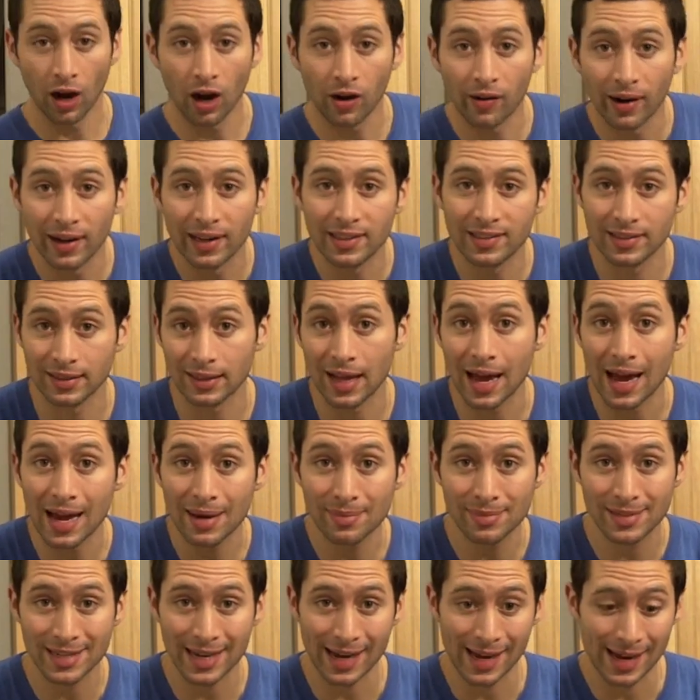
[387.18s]
All right, it's
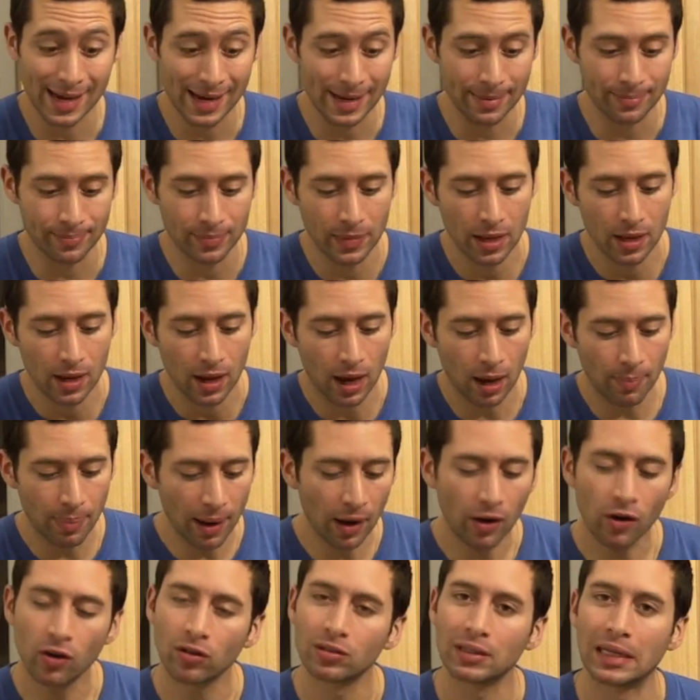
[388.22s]
lime time.
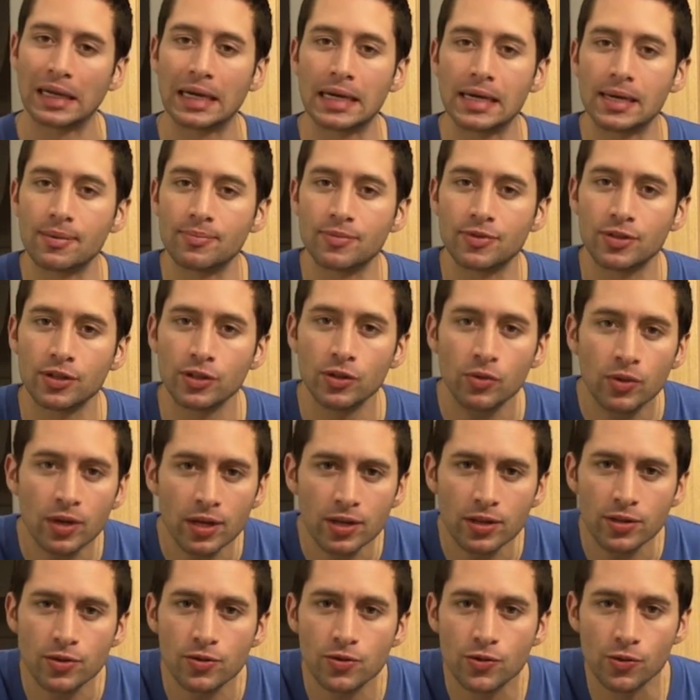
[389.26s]
About our limes, you
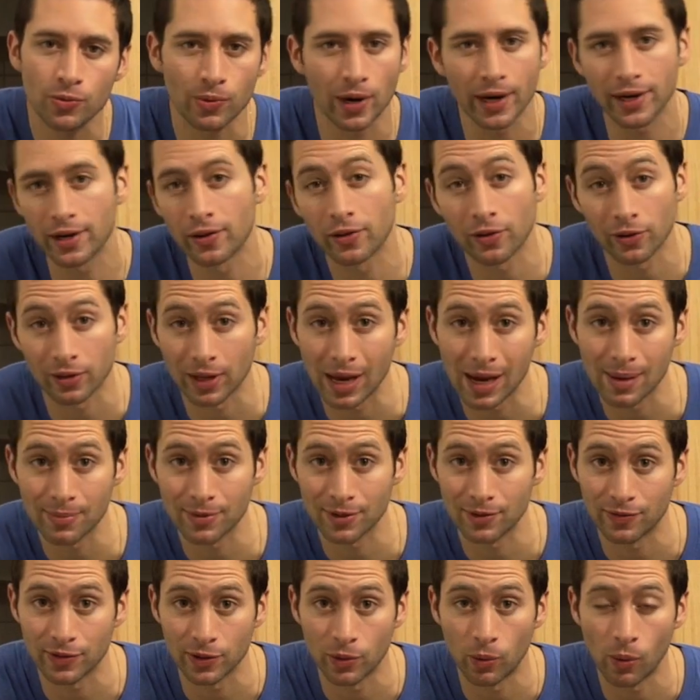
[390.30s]
can use regular
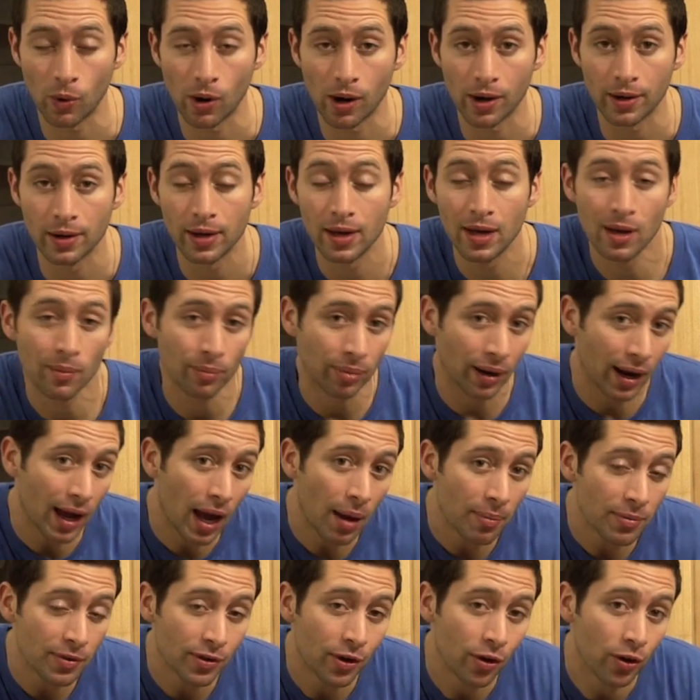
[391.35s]
limes if you want, but I
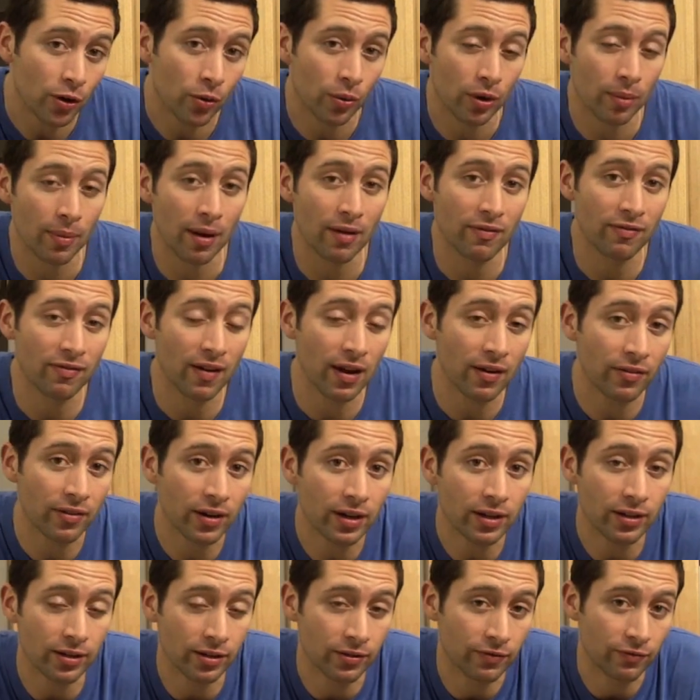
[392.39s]
happened to go to one of my
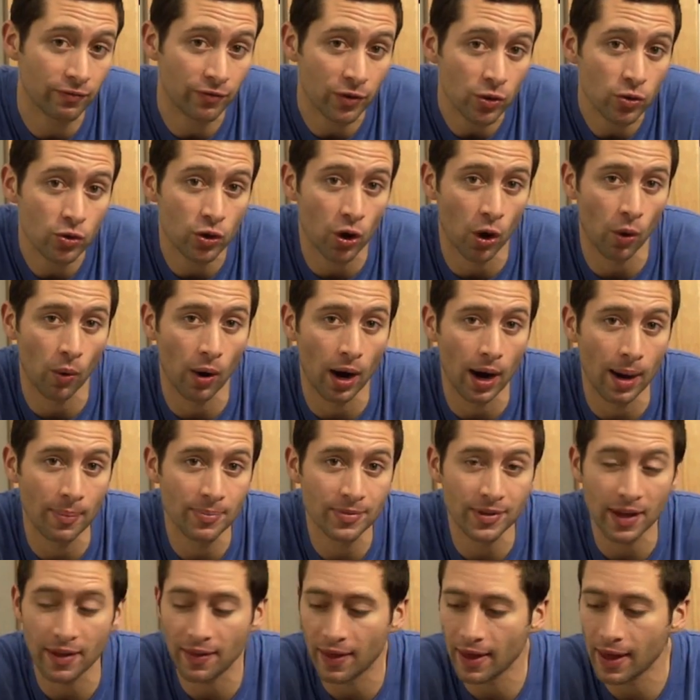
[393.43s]
favorite food
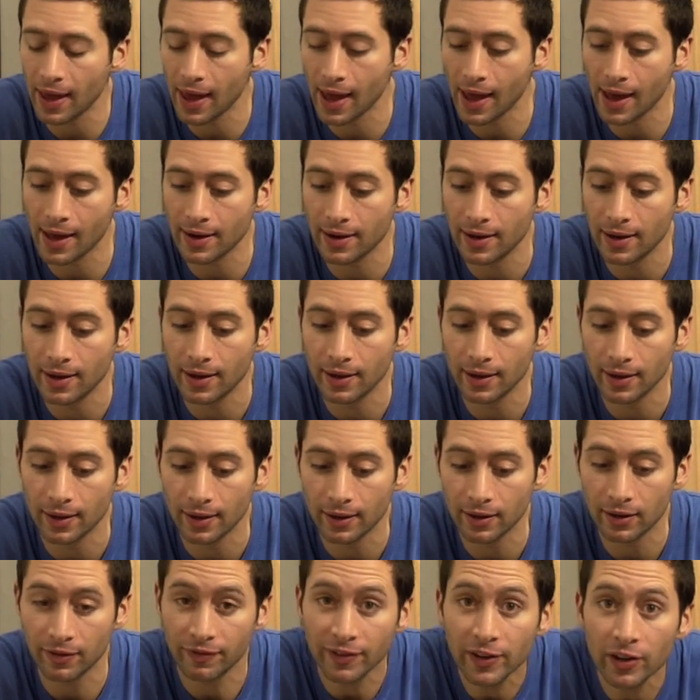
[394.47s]
co-ops, and they had
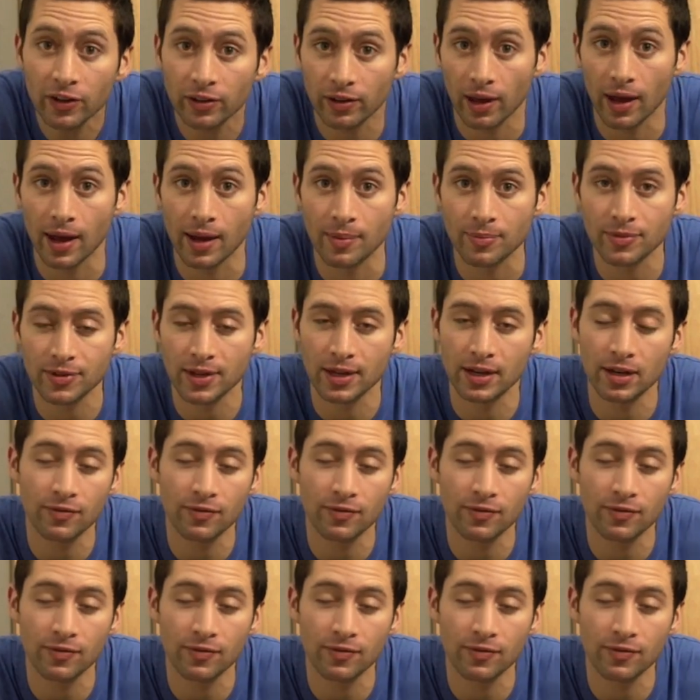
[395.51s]
kaffir limes.